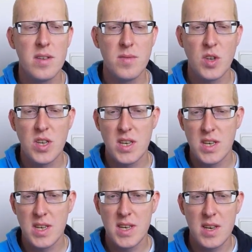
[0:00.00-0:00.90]

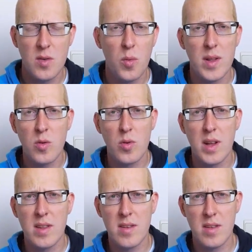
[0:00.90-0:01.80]
she went to
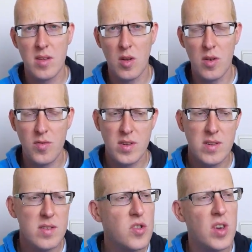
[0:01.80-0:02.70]
that office,